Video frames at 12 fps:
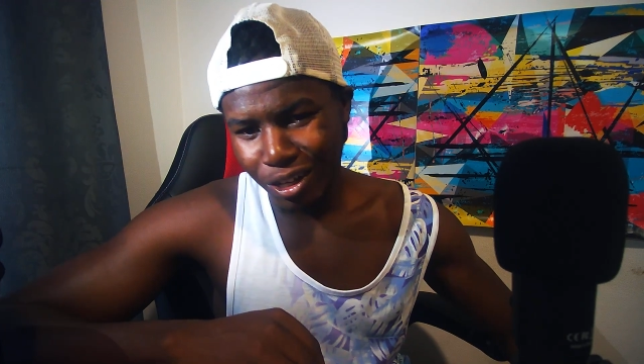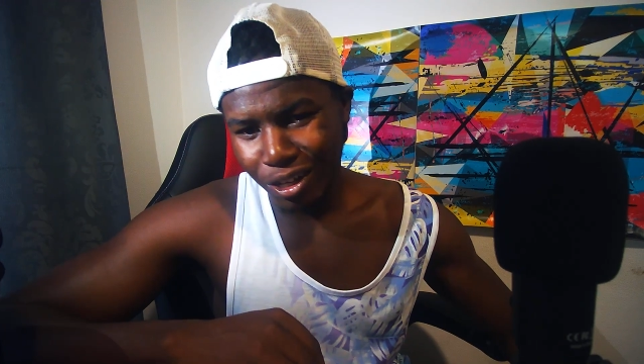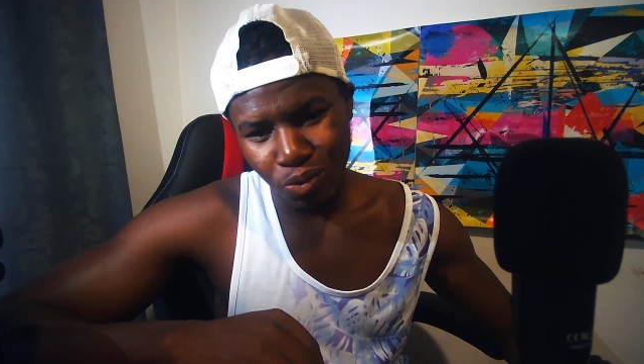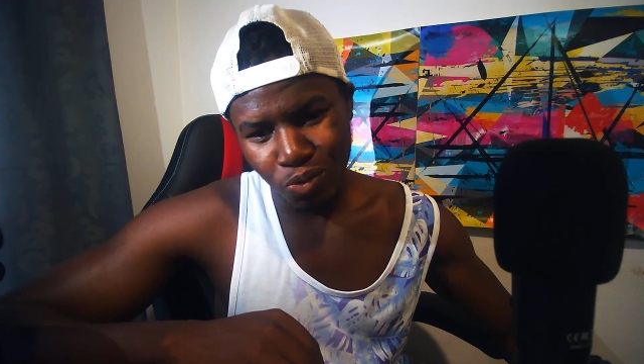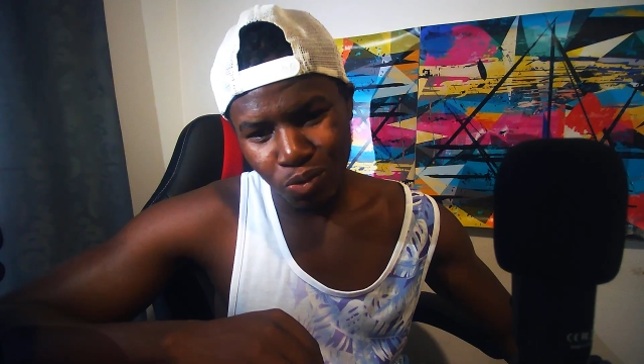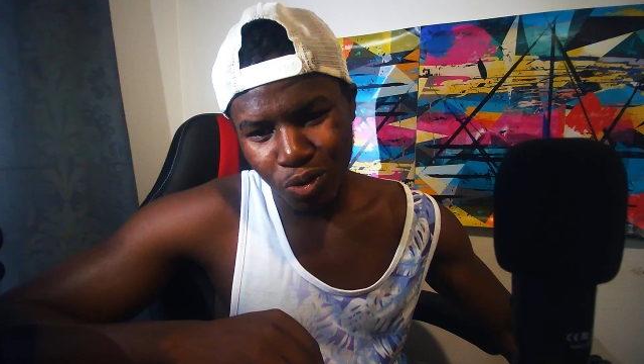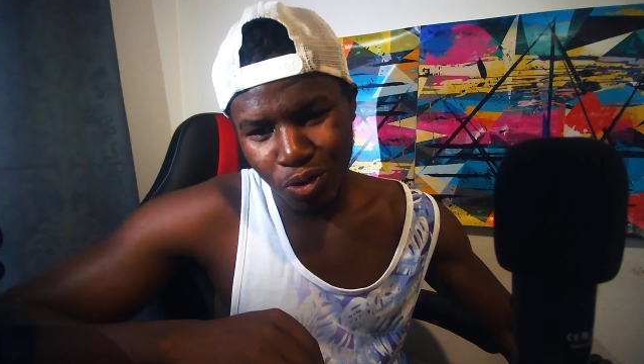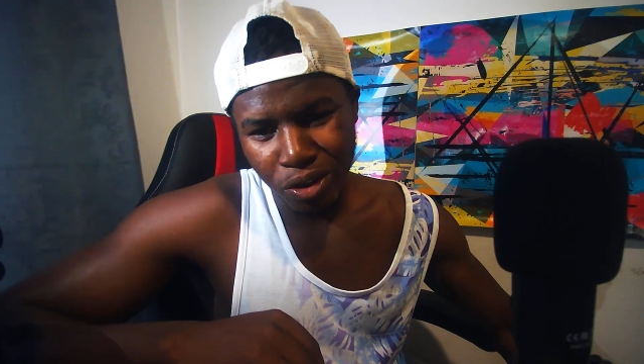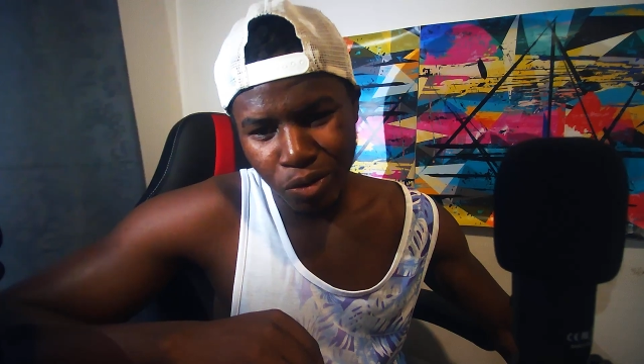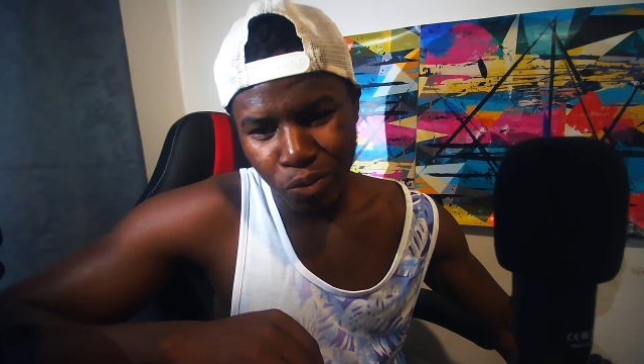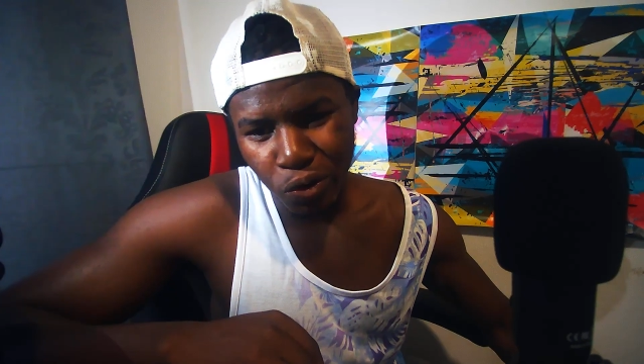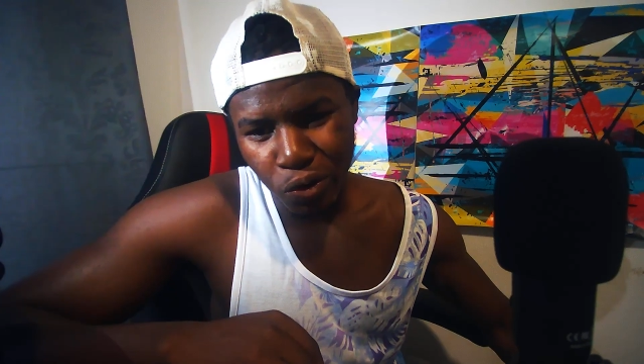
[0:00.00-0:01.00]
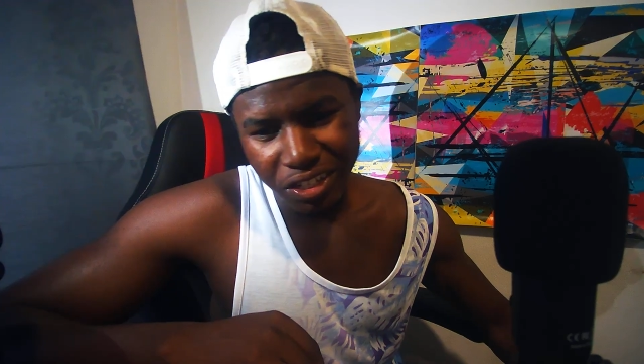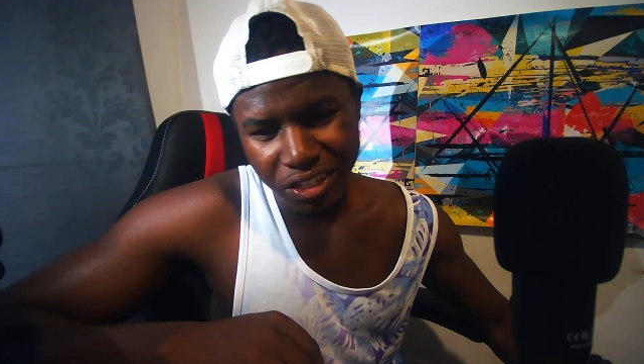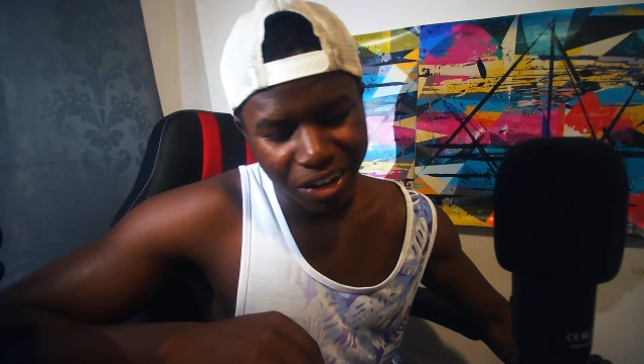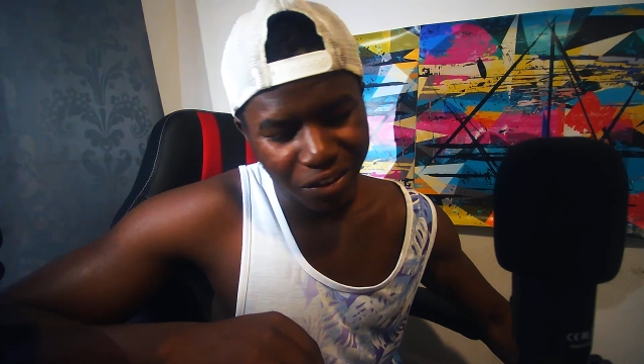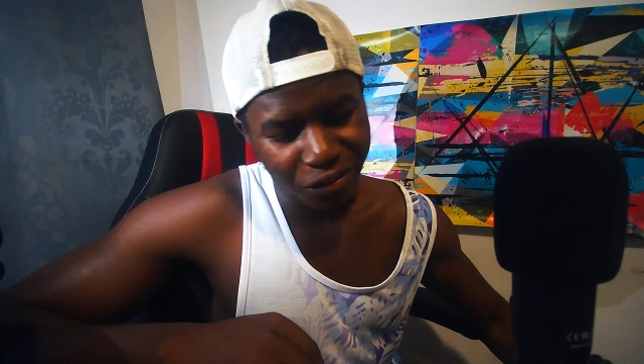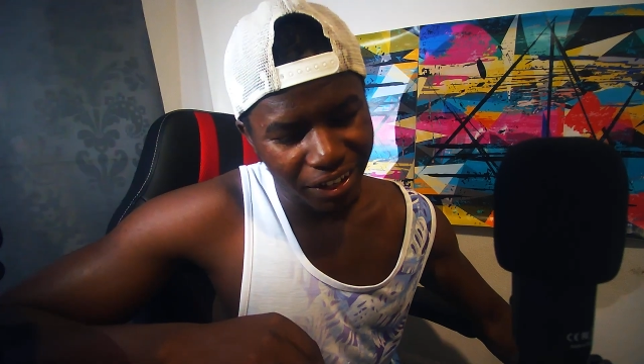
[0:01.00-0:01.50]
is what we call him for. He's an
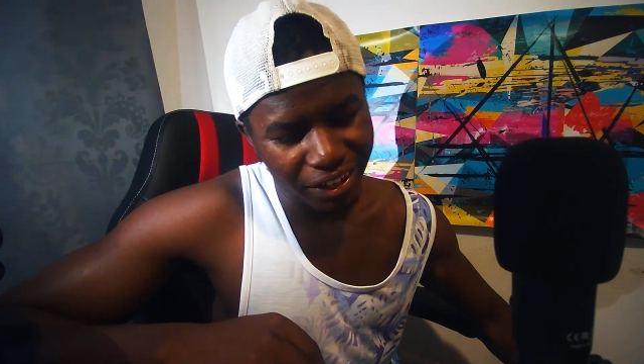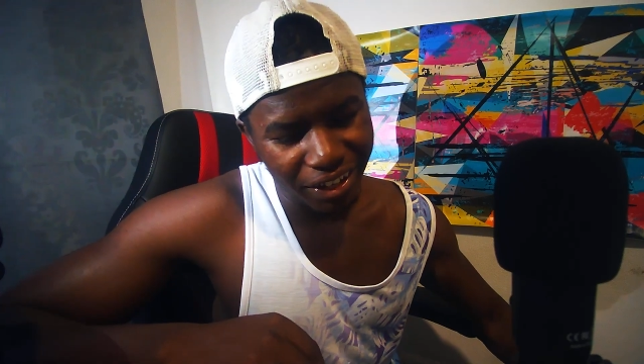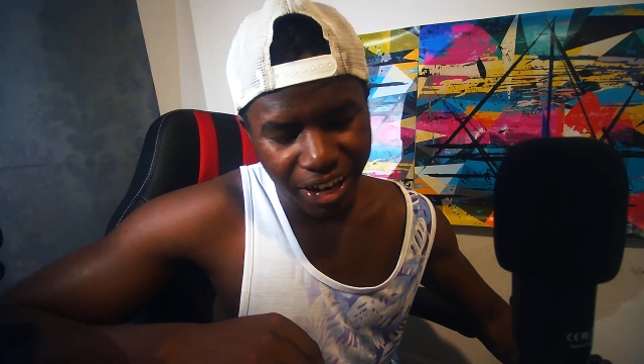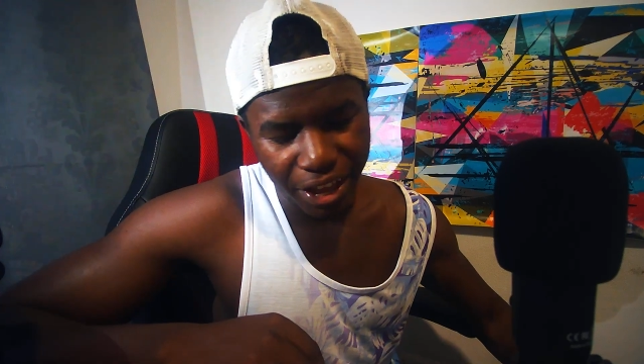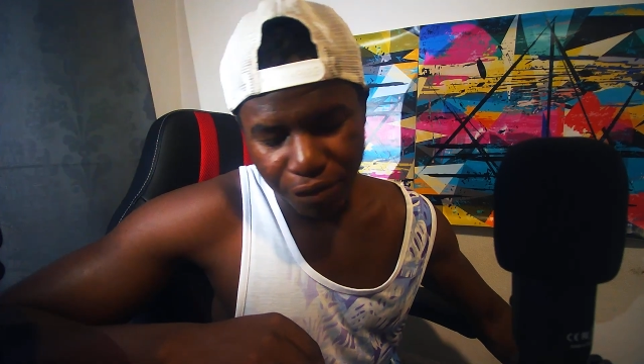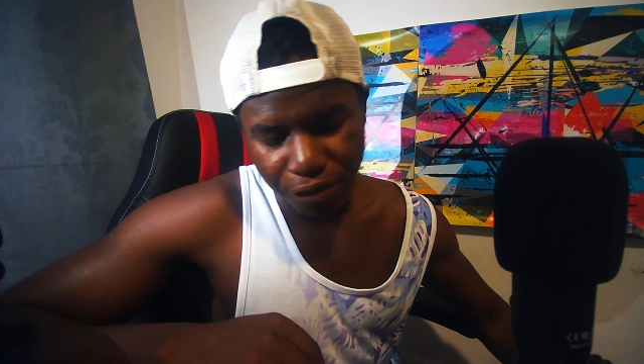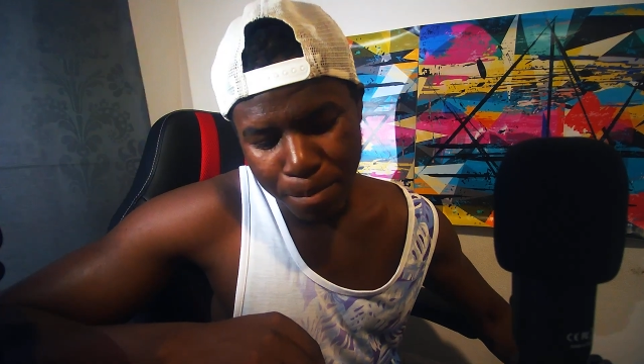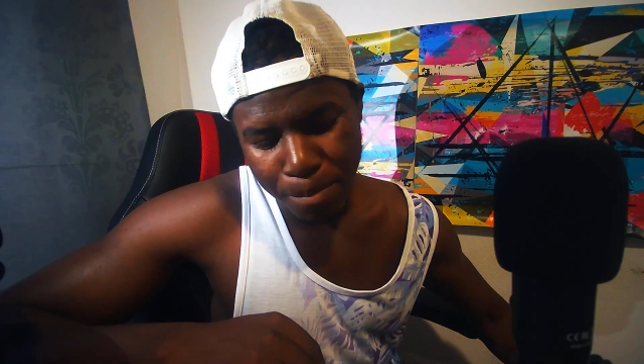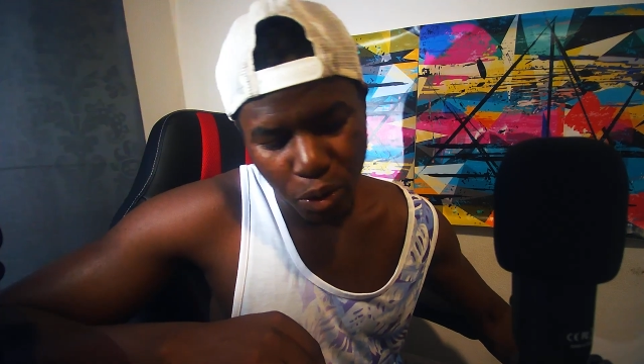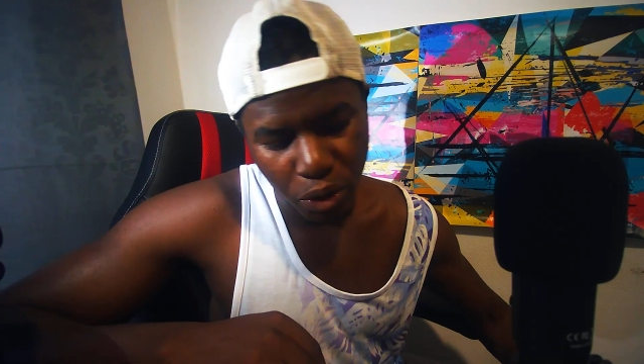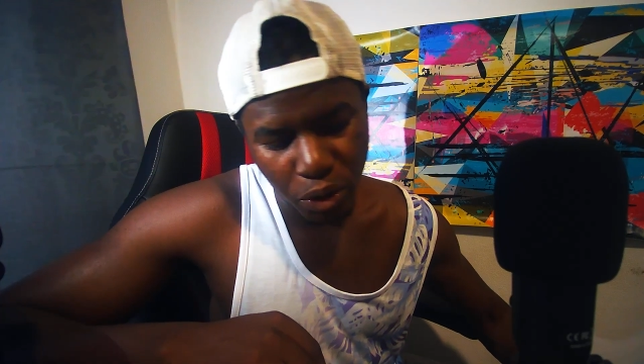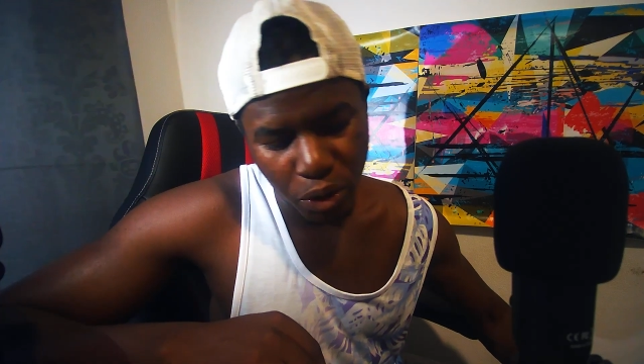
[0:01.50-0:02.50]
Afrikaner, a farm boy.